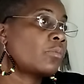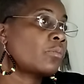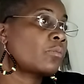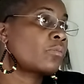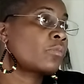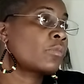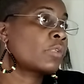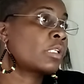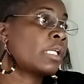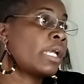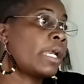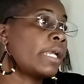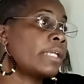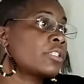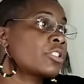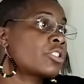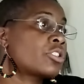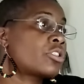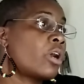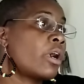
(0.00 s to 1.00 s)
Okay,
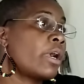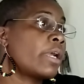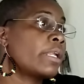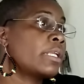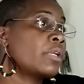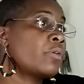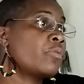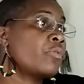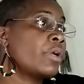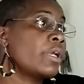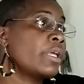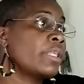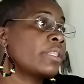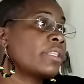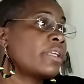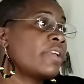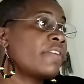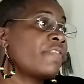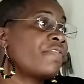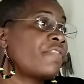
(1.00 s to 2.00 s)
starting with
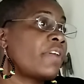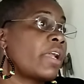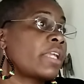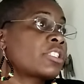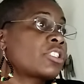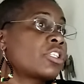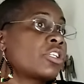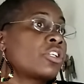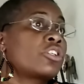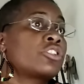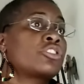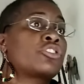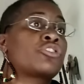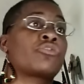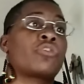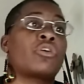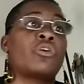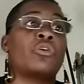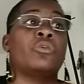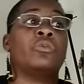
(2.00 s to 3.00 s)
infection
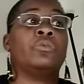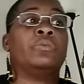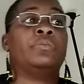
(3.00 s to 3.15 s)
control.